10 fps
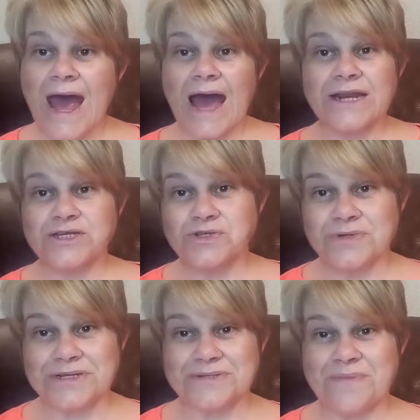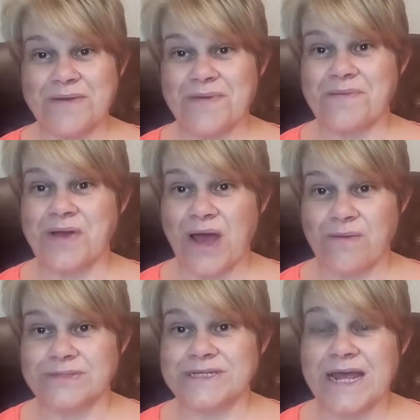And as soon as my mum
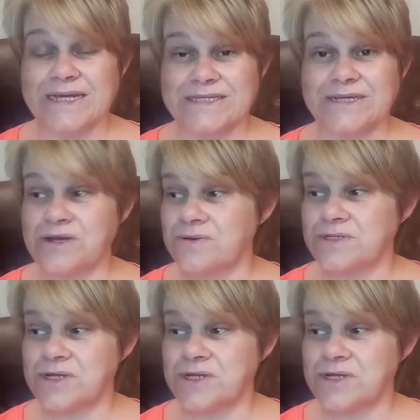comes, Daisy knows that a